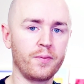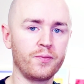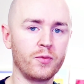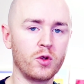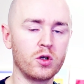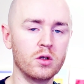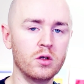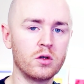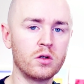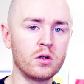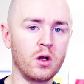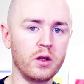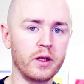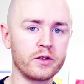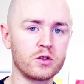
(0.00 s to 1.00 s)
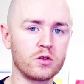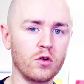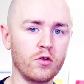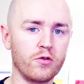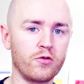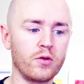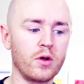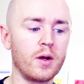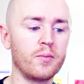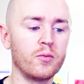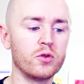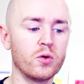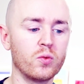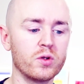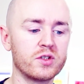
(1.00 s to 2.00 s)
You can learn all that stuff, but
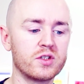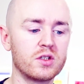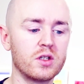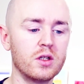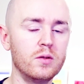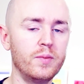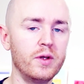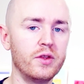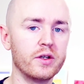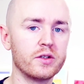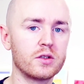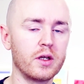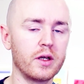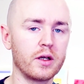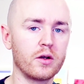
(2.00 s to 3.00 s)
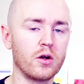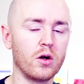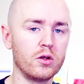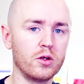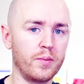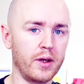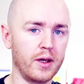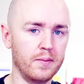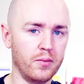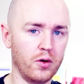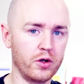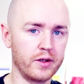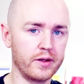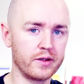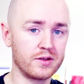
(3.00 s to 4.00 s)
there will still be this thing called the pain
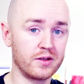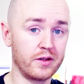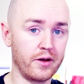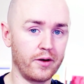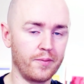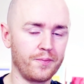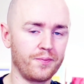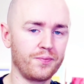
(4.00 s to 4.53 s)
body that's there.